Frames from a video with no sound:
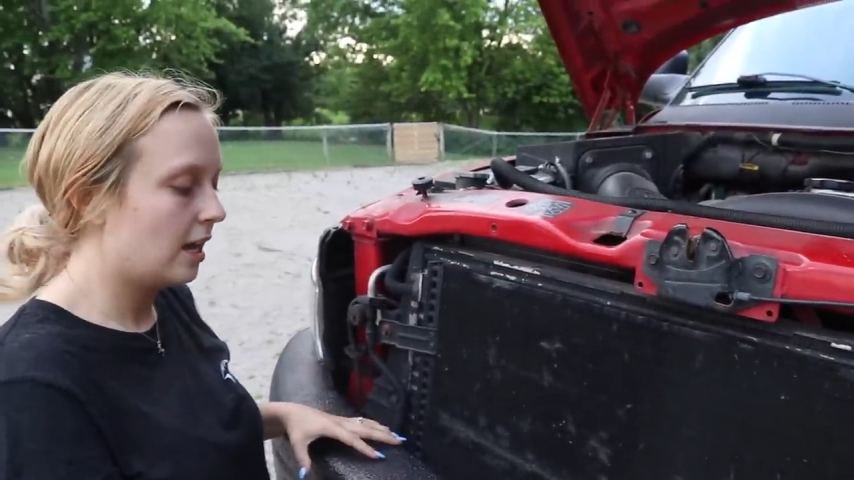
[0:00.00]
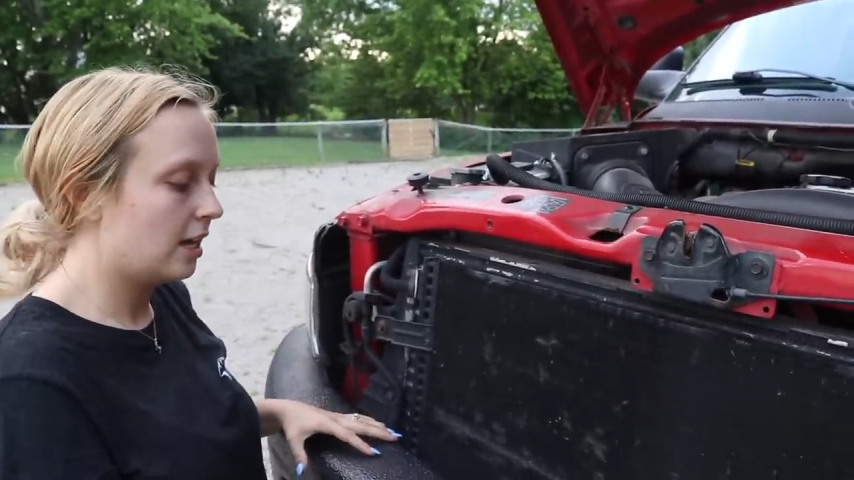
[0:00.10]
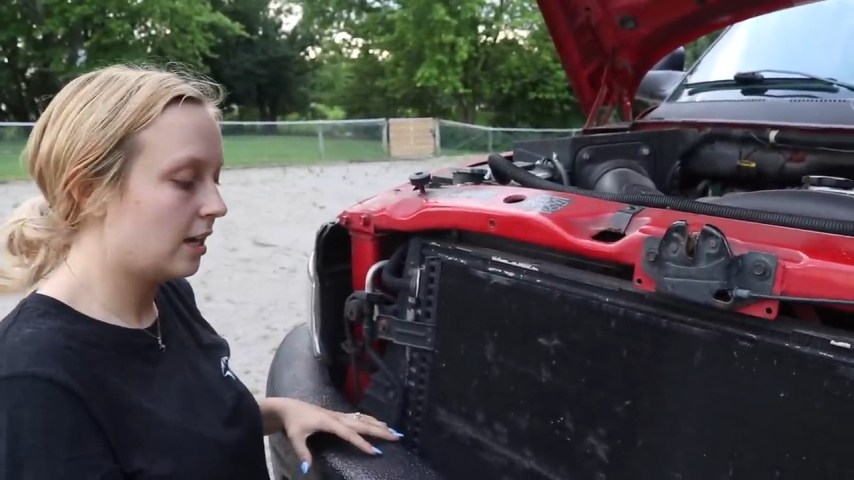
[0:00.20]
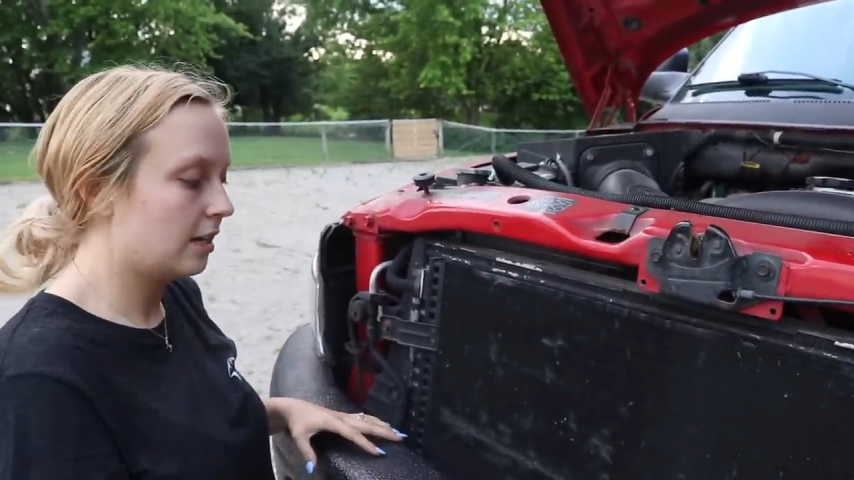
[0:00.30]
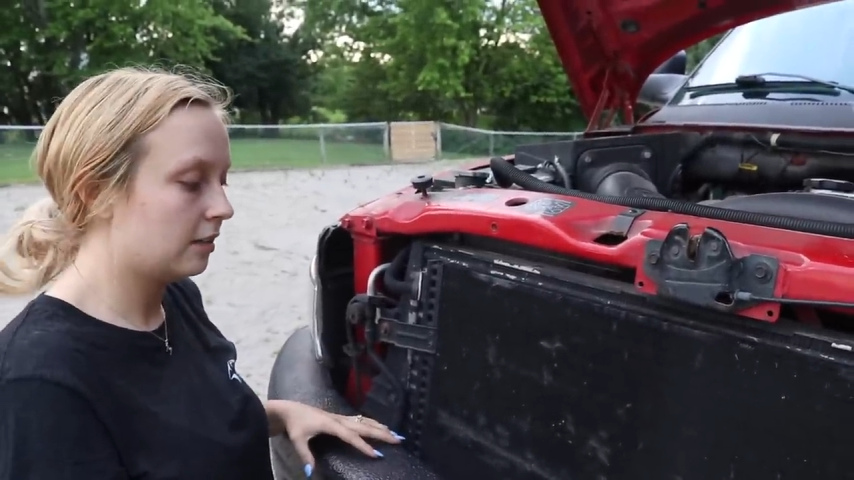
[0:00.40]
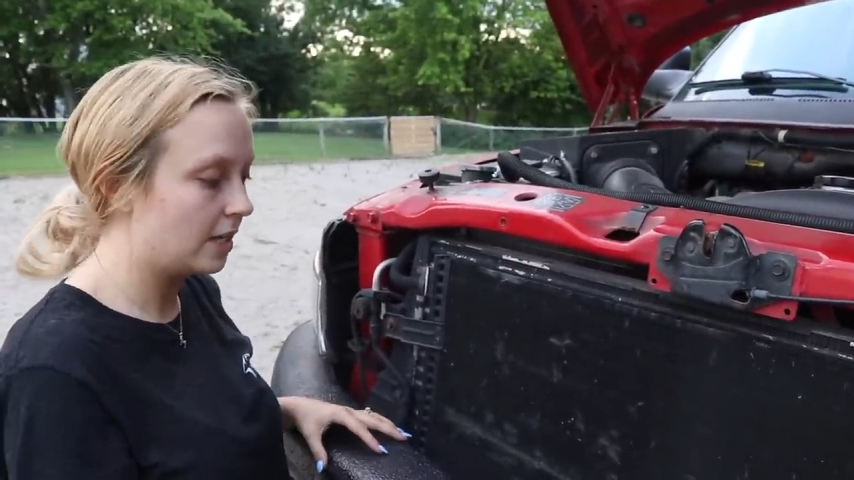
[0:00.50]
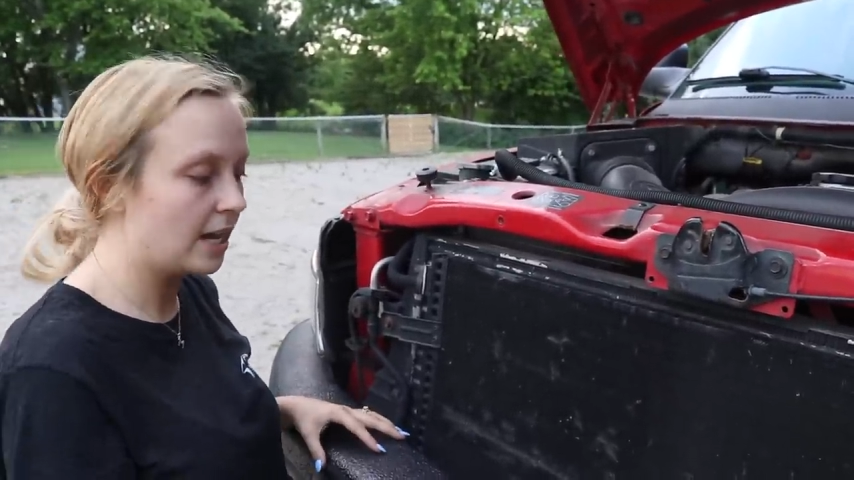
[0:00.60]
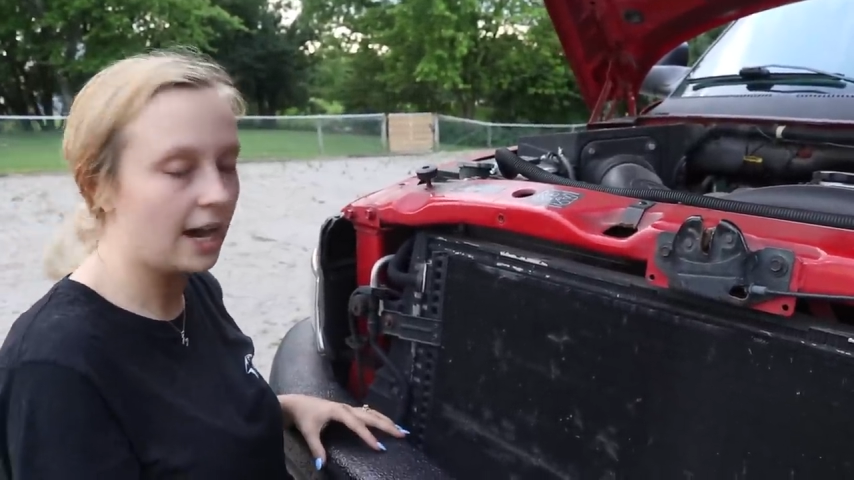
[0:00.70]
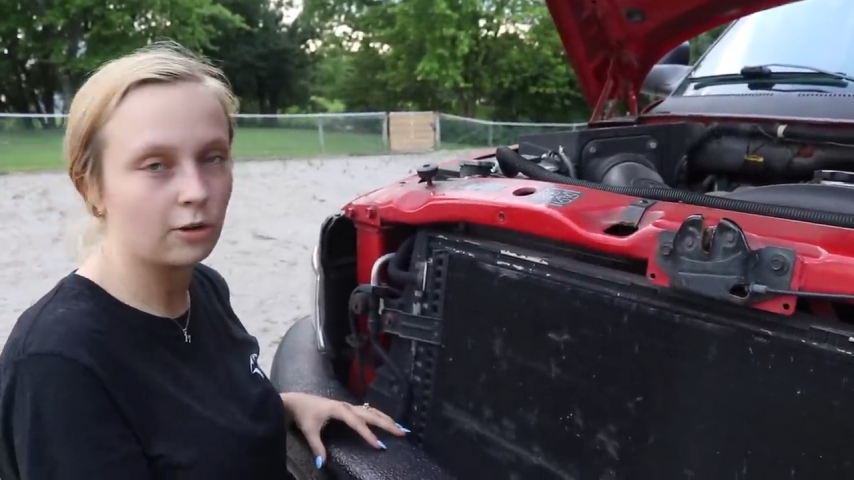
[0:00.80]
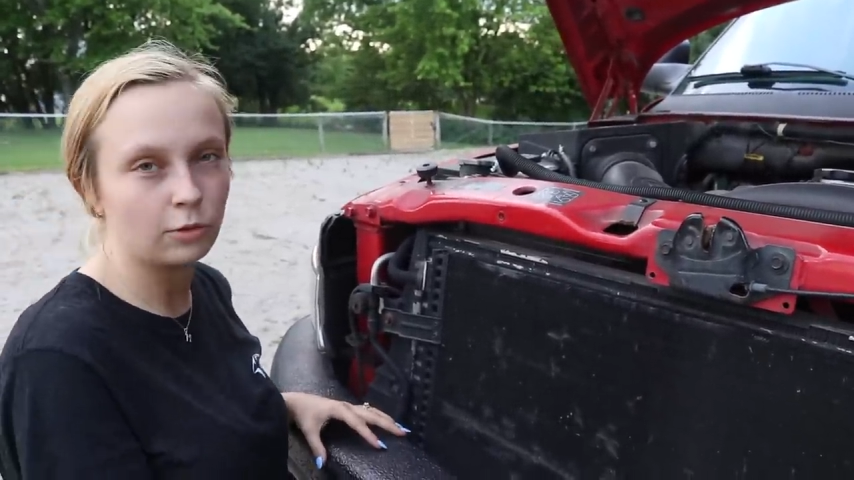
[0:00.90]
and
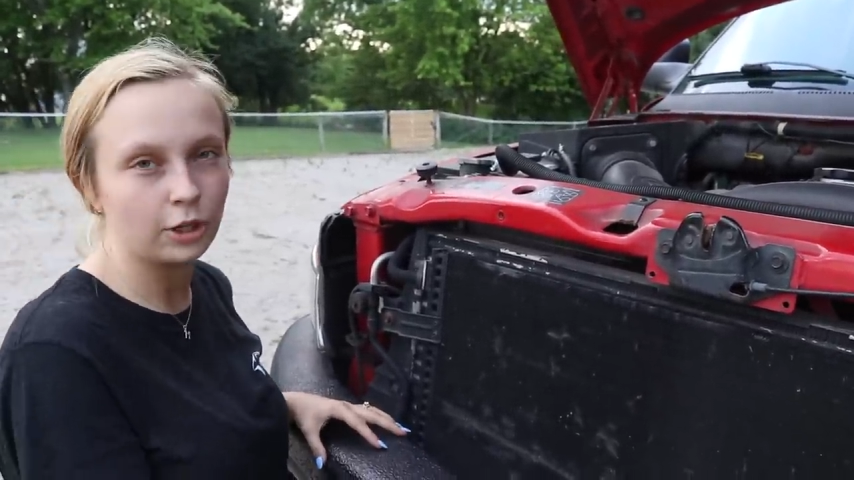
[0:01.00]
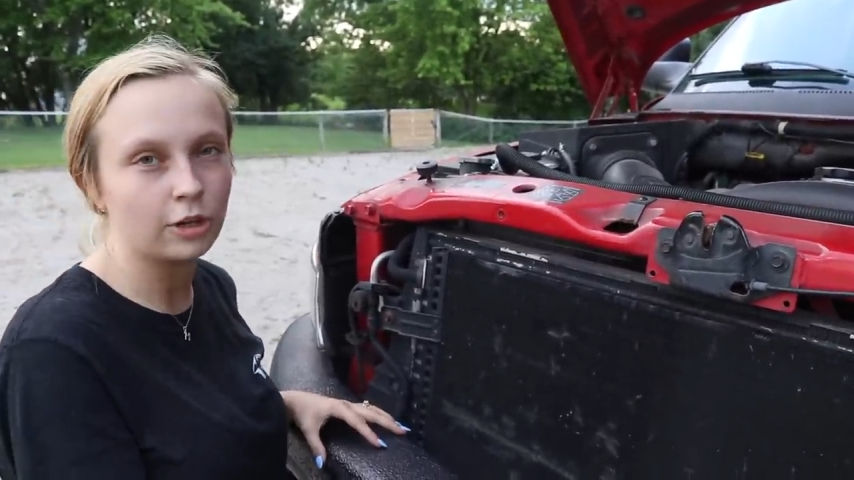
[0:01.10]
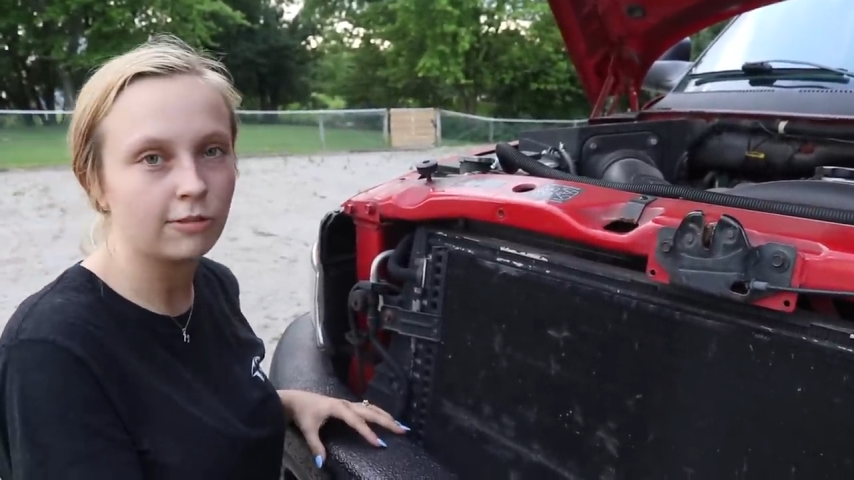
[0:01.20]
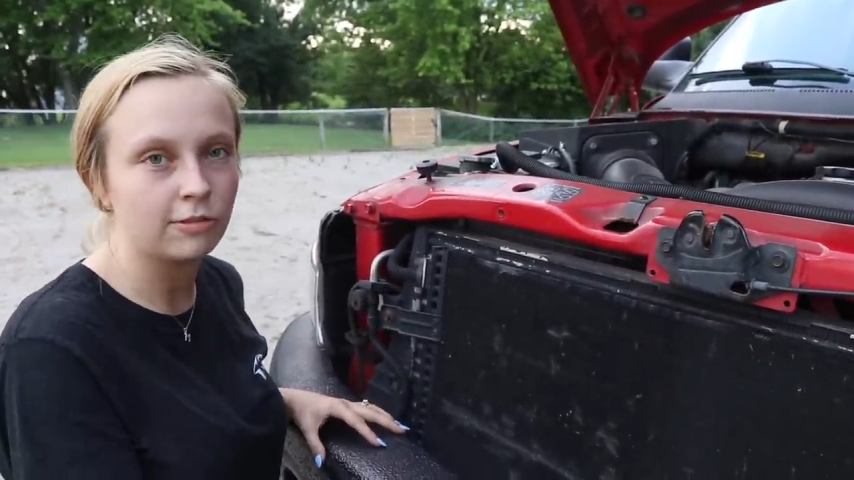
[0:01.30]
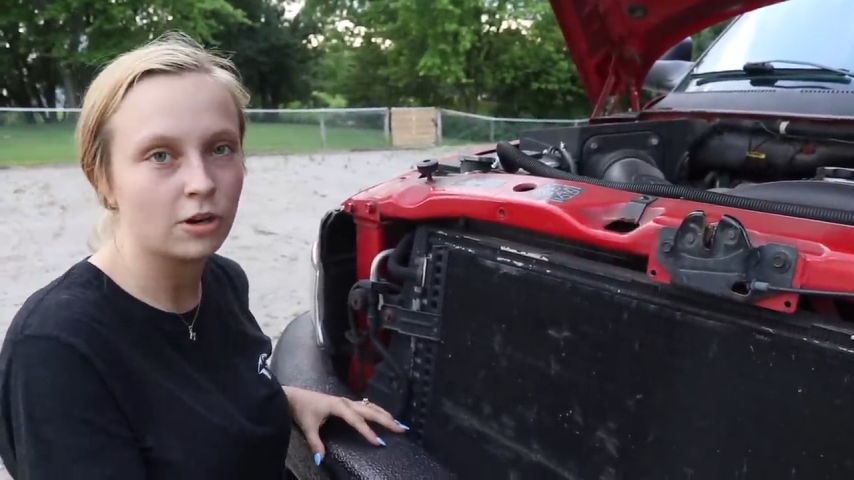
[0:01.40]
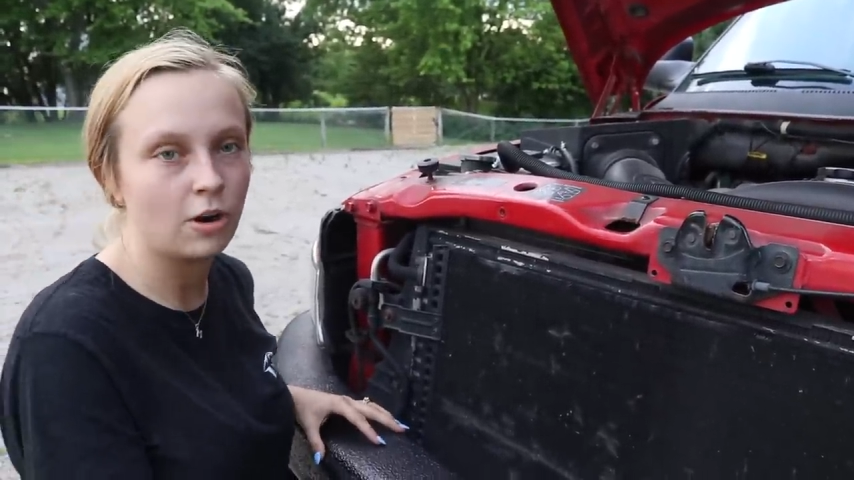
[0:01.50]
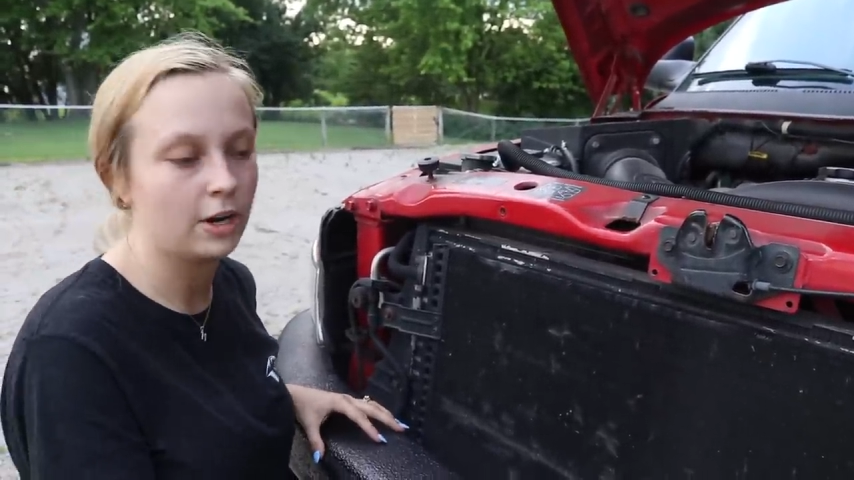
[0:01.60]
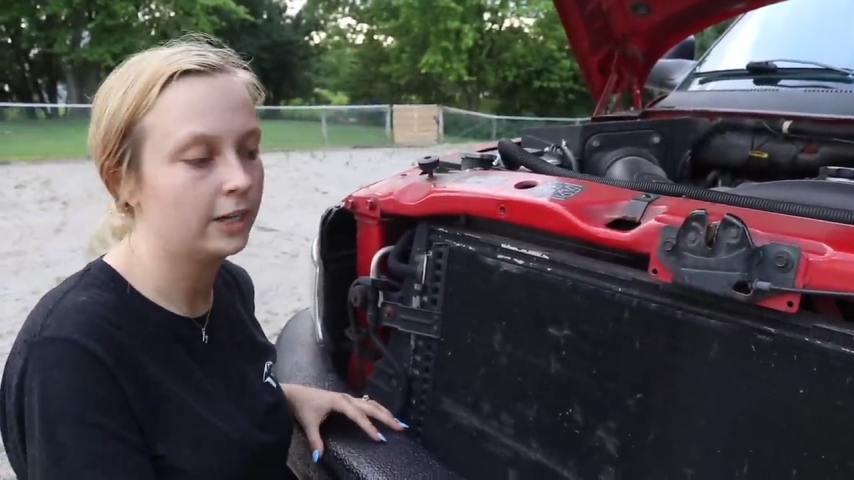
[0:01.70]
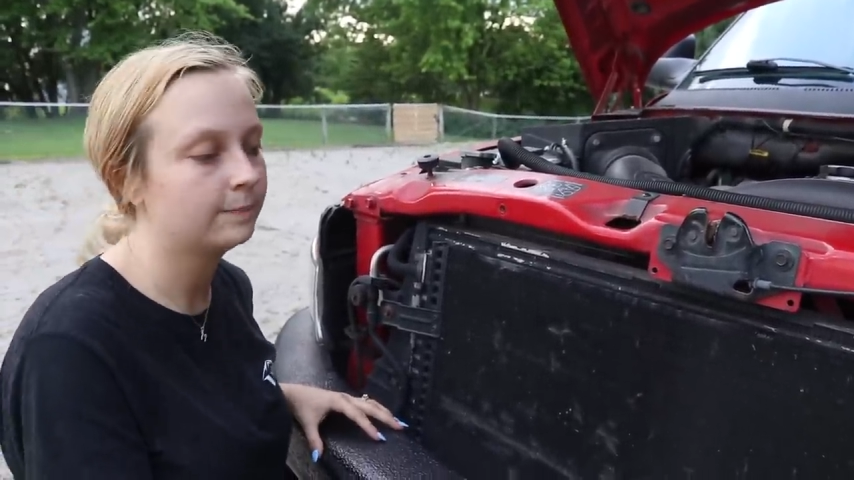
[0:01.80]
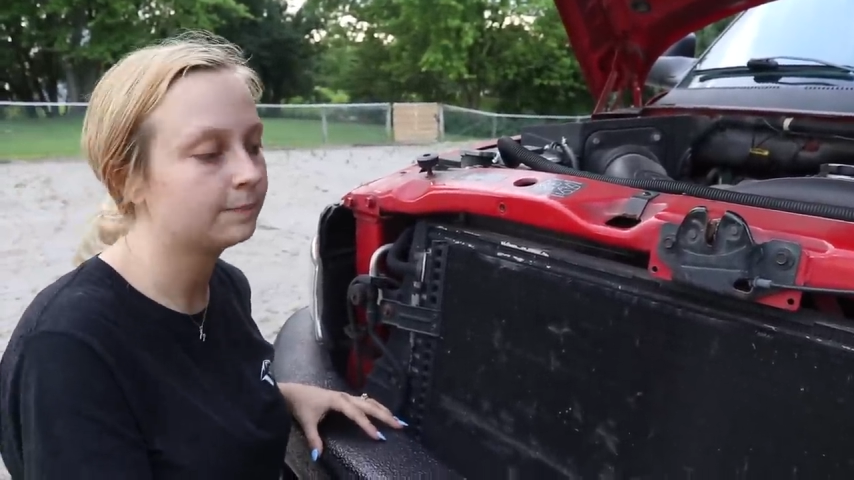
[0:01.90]
he had a really good review on it.